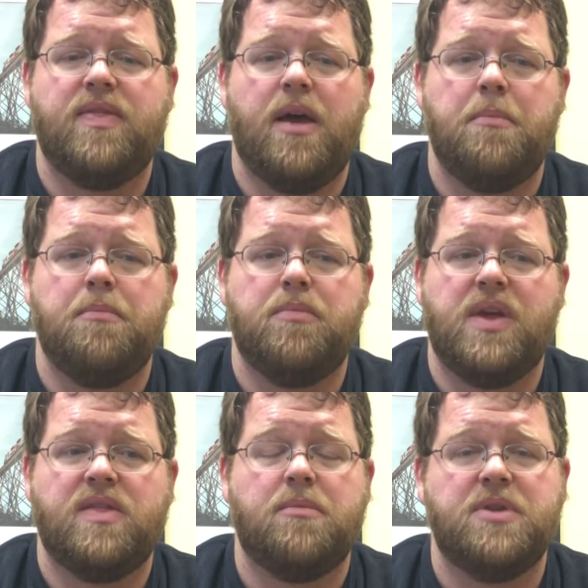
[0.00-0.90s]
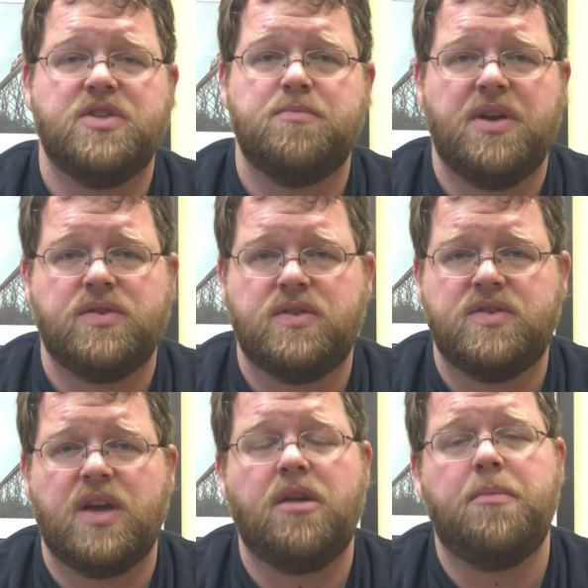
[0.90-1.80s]
Get them
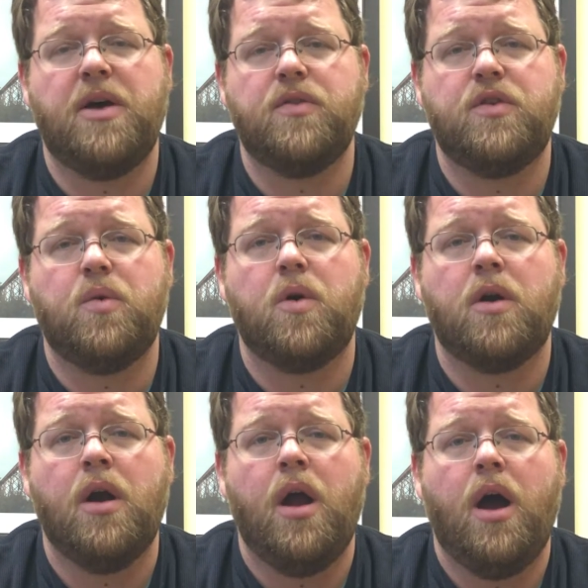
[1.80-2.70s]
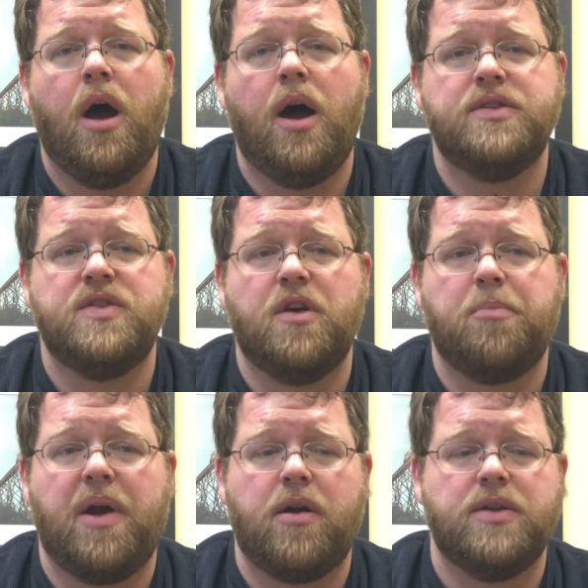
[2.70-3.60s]
dismissed. Send them out the door
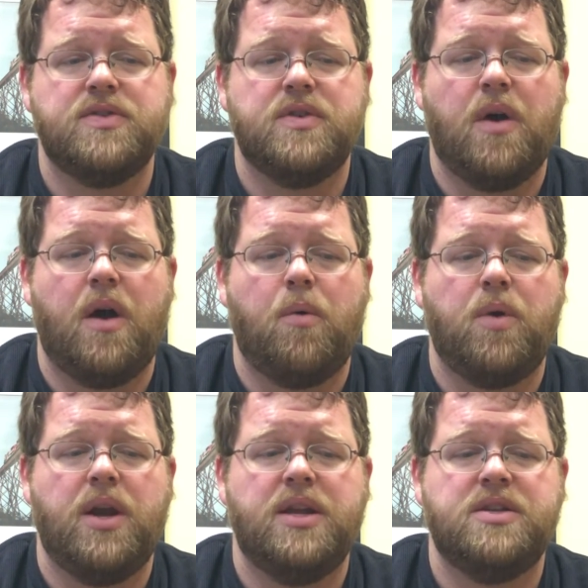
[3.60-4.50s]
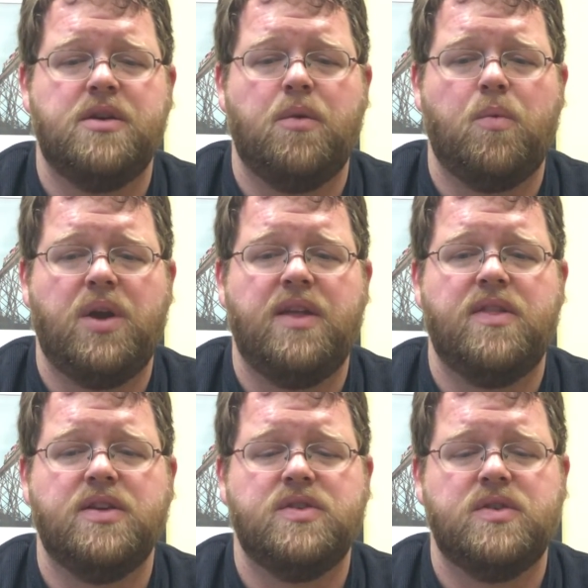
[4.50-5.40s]
to their parents. We
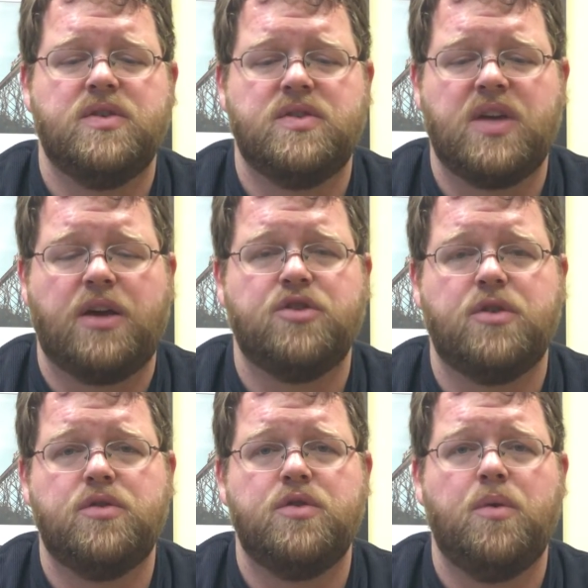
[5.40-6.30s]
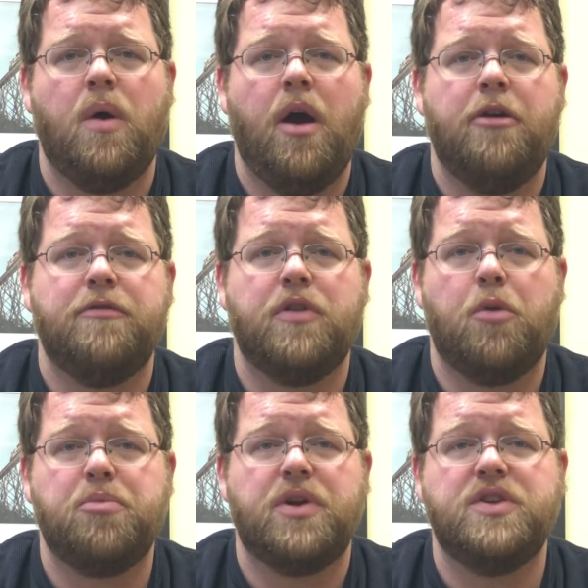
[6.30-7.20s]
need this section to
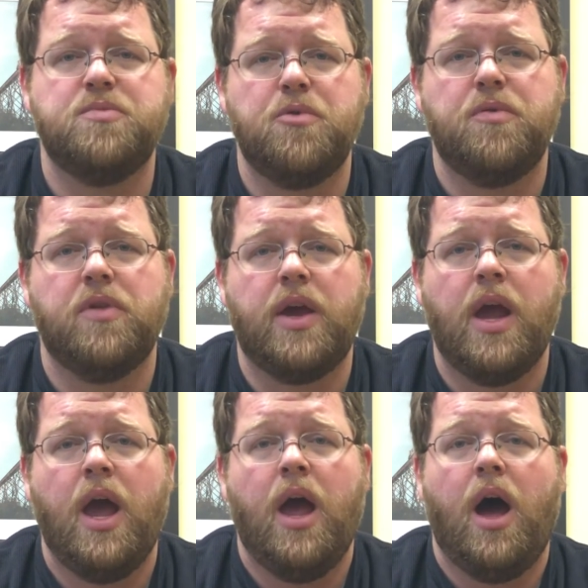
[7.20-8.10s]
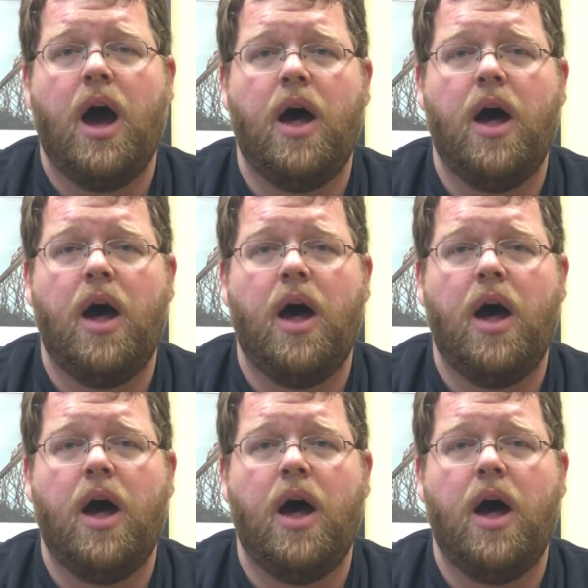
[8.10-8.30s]
flow pretty smoothly.